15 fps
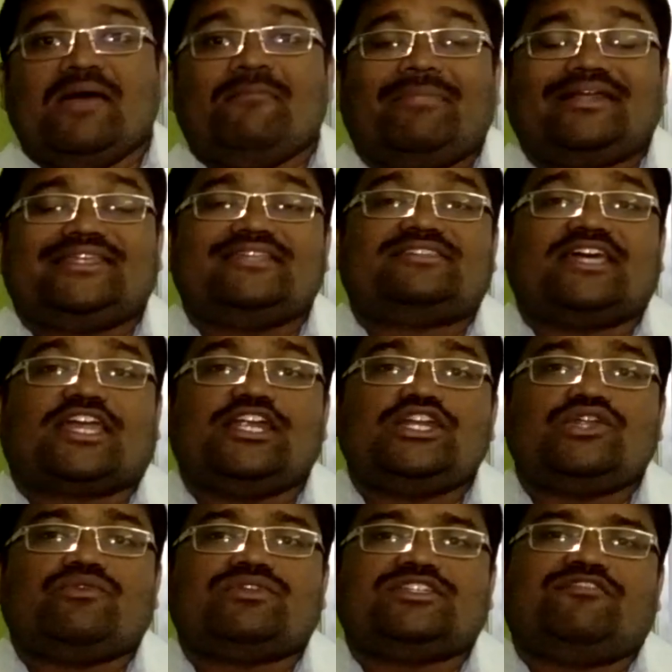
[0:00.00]
But the
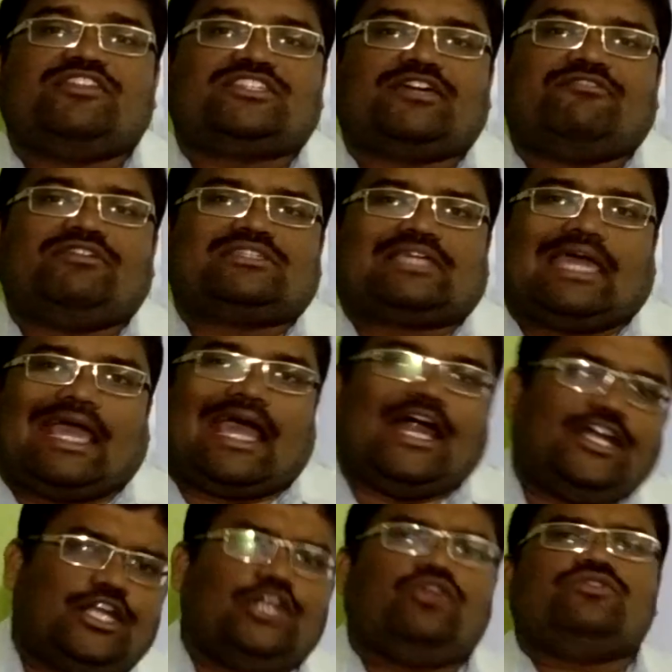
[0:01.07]
secondary oocyte which
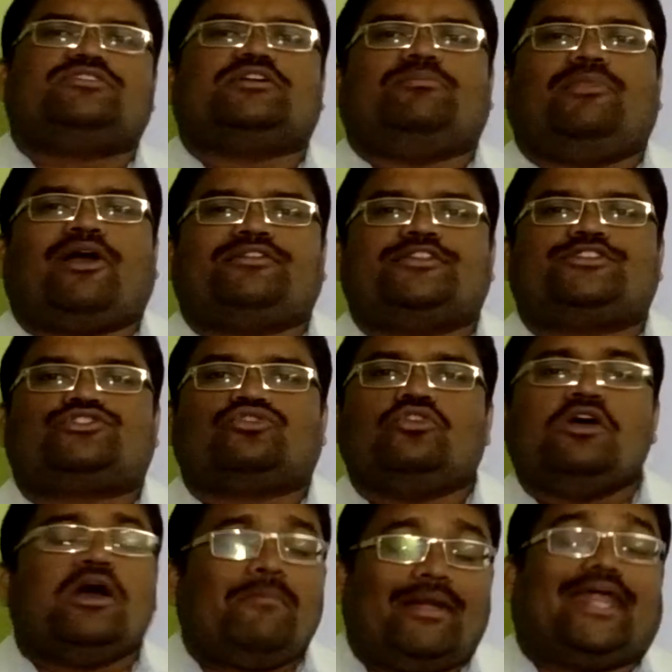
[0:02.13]
continues the meiosis
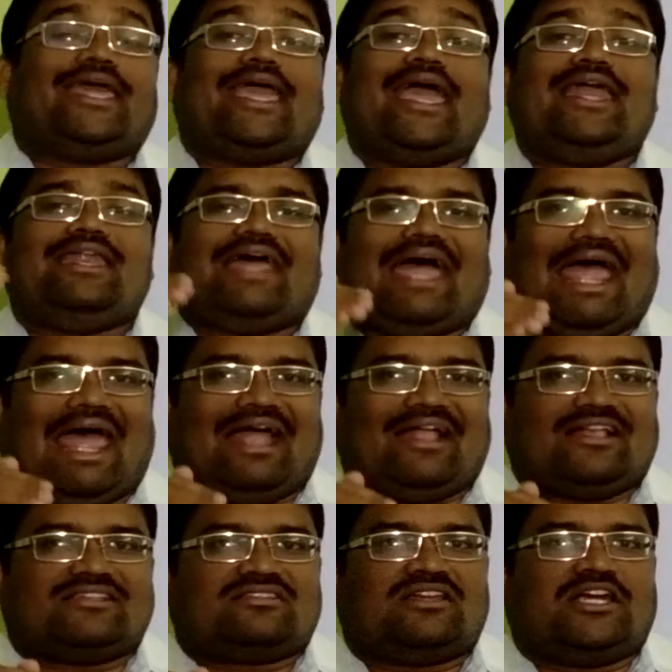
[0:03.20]
2, but again
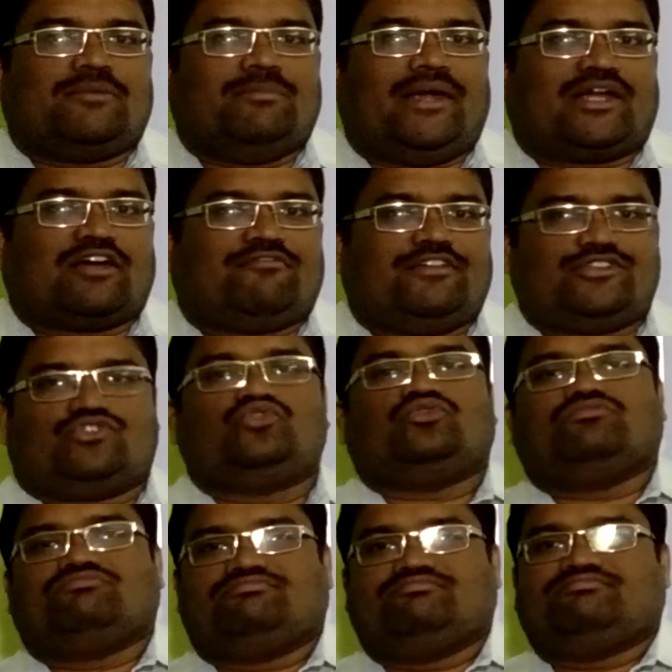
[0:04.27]
arrested at metaphase 2.